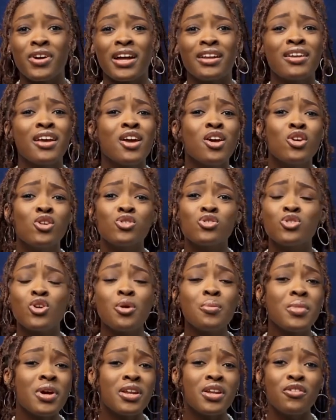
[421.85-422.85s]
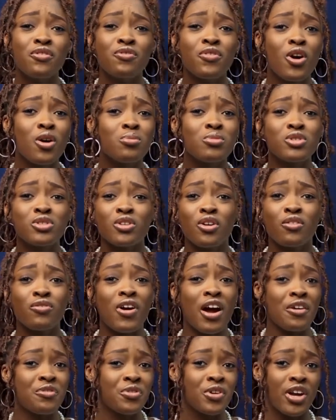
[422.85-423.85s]
and so many forms of
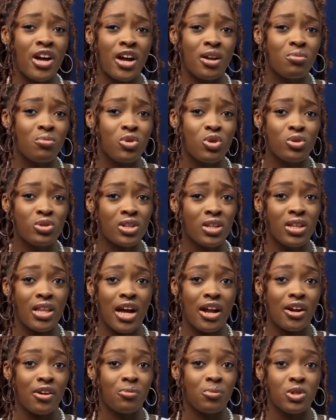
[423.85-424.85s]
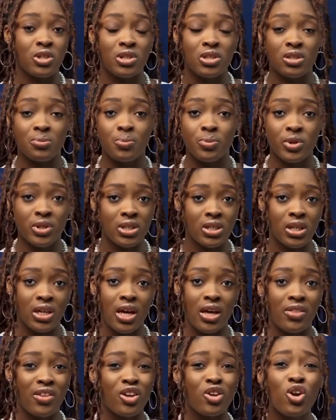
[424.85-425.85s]
African music that have been put
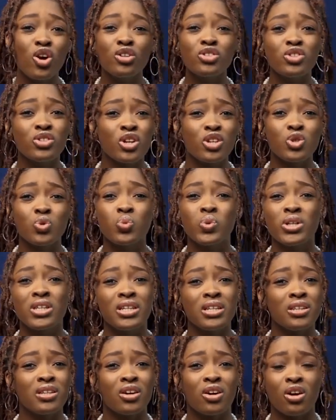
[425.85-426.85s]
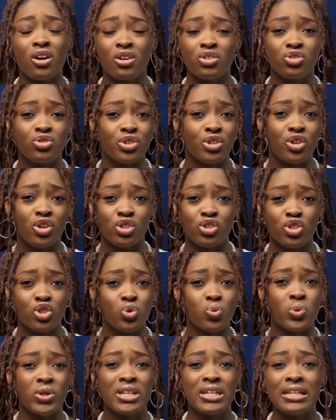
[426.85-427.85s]
together, not just within the country, not
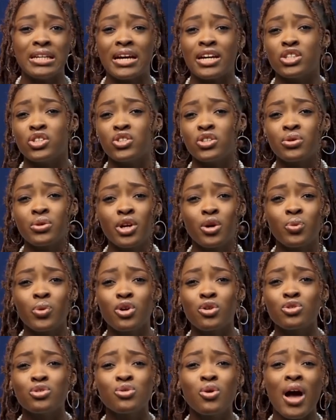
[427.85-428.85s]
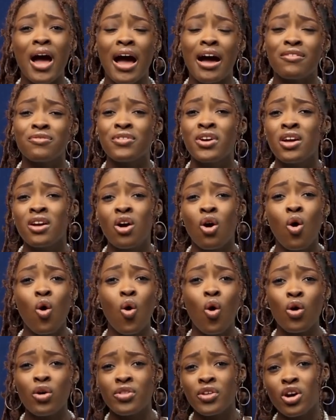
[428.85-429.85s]
just within Nigeria. We also have
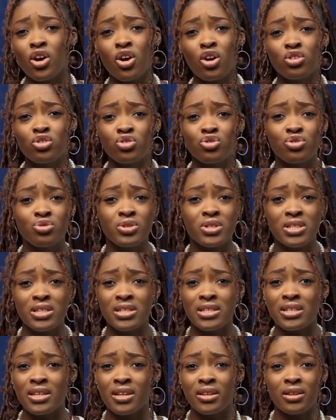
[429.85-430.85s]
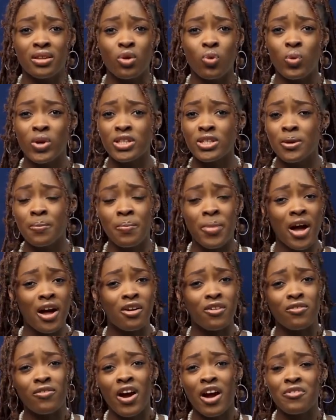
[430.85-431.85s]
other countries in the western
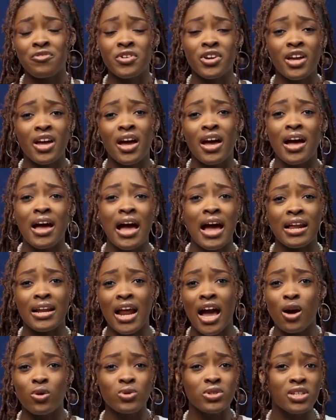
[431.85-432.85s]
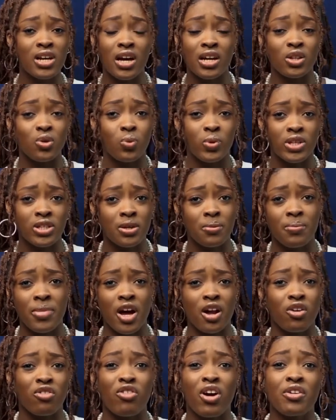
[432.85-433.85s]
part of Africa and outside the western
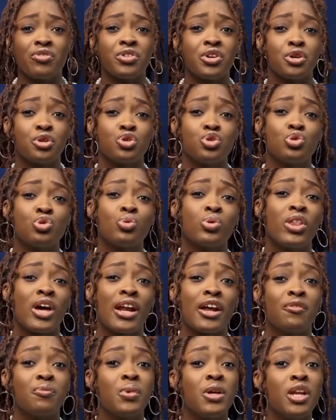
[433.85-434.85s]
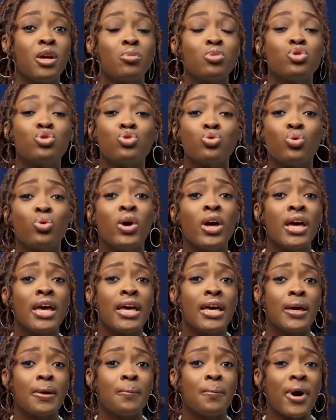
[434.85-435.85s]
part of Africa too that have been able to
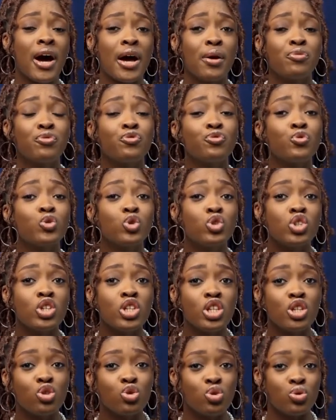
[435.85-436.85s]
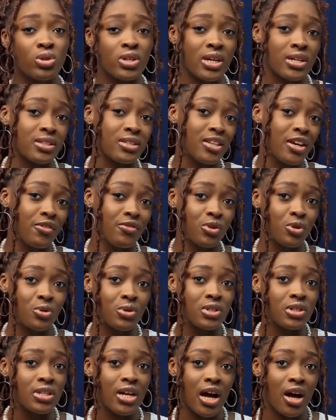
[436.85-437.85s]
imbibe FUJI into their several
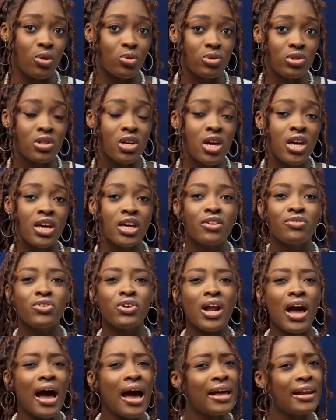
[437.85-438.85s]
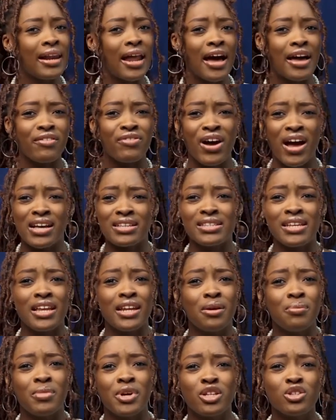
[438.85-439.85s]
sounds. Even High Life has
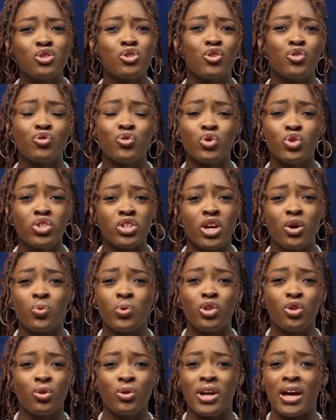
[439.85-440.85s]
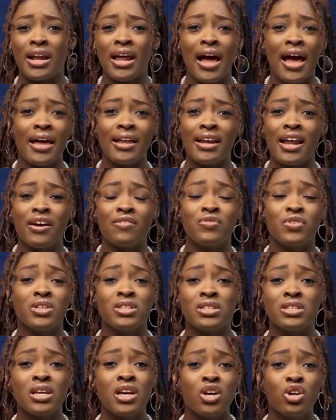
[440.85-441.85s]
elements of FUJI, and we know that High Life
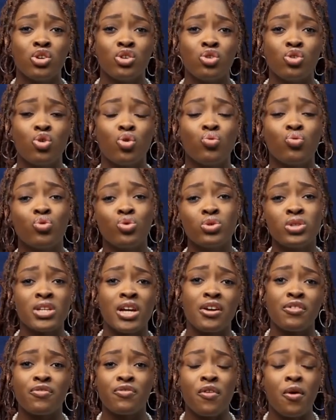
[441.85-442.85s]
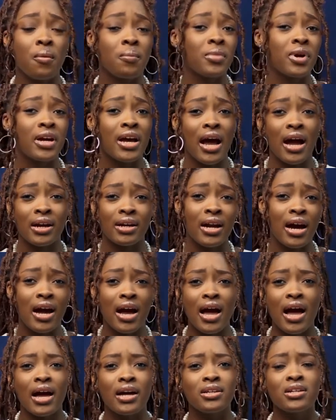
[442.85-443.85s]
is, you know, rooted from
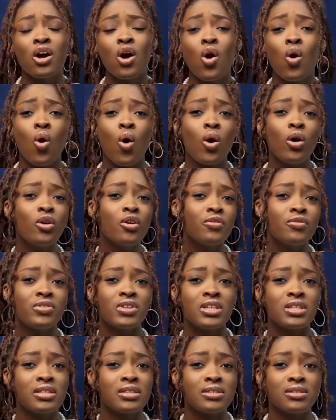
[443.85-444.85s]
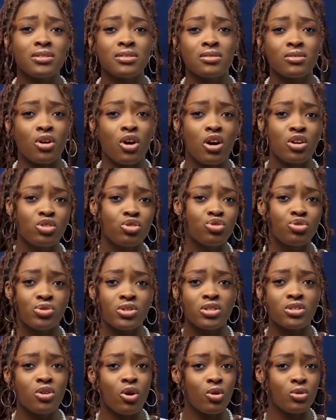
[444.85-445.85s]
Ghana, and all of these
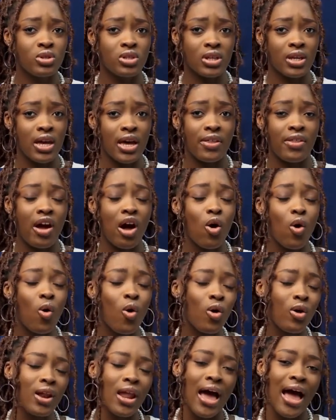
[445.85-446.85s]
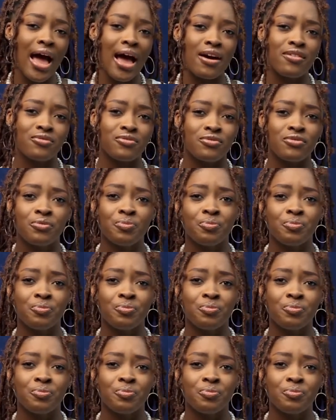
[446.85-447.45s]
countries altogether all have,